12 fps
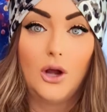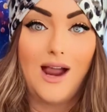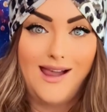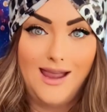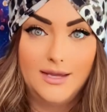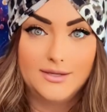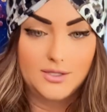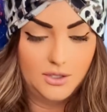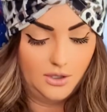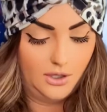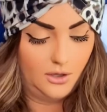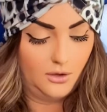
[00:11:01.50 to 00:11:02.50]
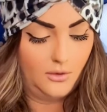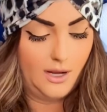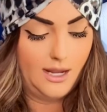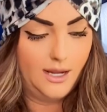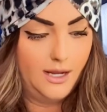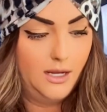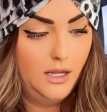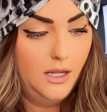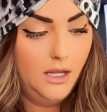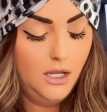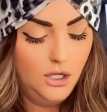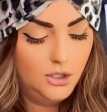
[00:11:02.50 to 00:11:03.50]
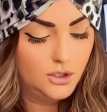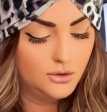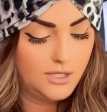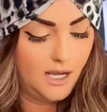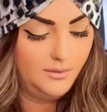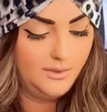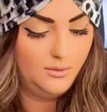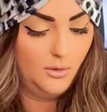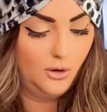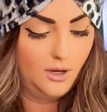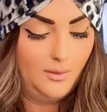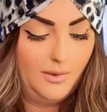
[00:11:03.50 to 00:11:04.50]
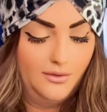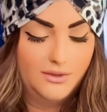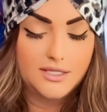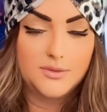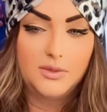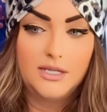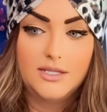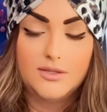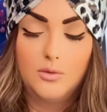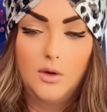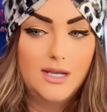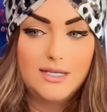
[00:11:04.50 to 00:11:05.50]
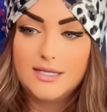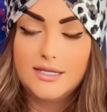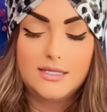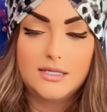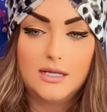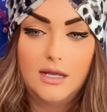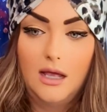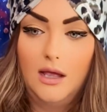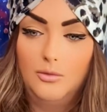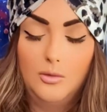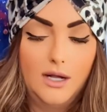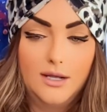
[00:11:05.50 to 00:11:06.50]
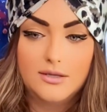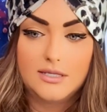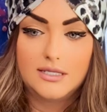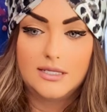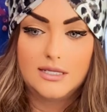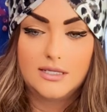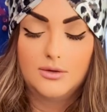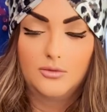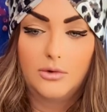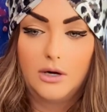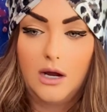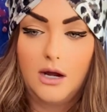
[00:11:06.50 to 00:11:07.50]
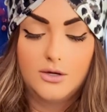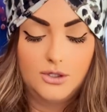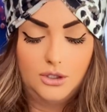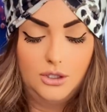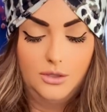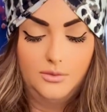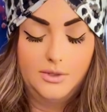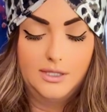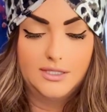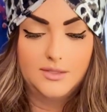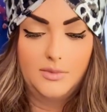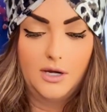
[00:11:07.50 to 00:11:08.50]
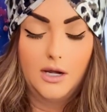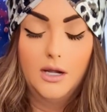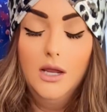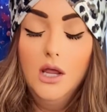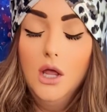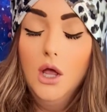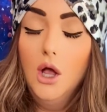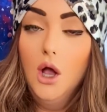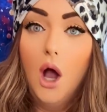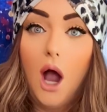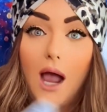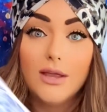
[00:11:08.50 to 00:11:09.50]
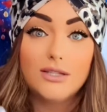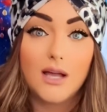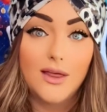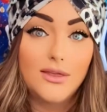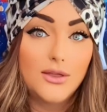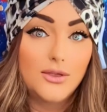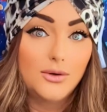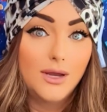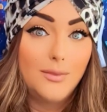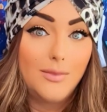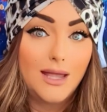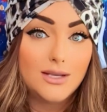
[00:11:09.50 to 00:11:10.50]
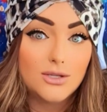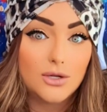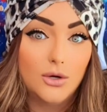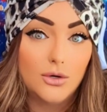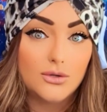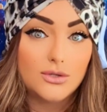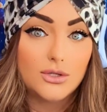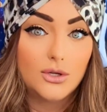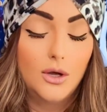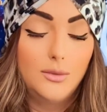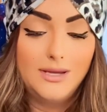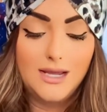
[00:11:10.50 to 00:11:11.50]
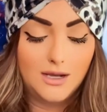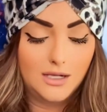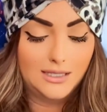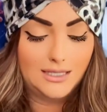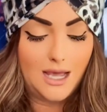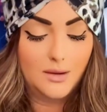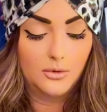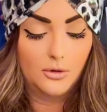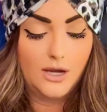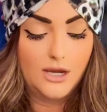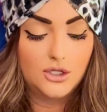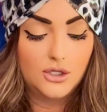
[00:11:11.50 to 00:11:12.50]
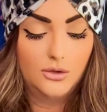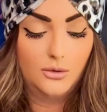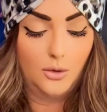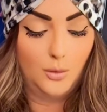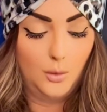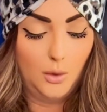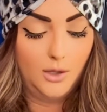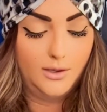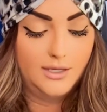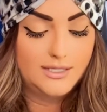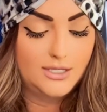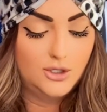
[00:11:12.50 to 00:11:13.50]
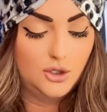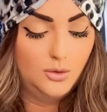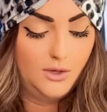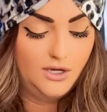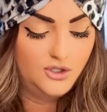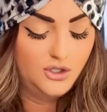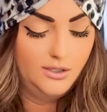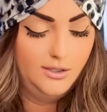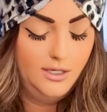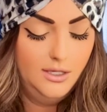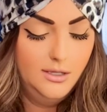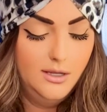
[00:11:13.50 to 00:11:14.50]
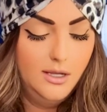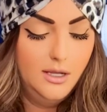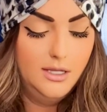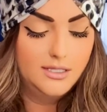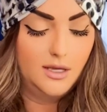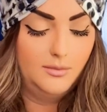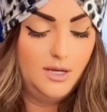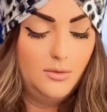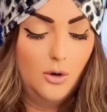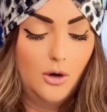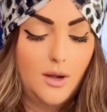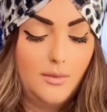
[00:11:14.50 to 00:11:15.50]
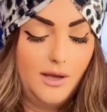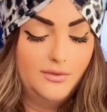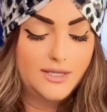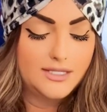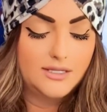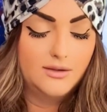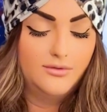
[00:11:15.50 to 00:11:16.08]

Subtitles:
highest good, okay? So tell me more about this, please. What is this? What else is this in regards to, please, Spirit? I saw the 3 of Pentacles. Could be a collaboration or work situation. Tell me more about this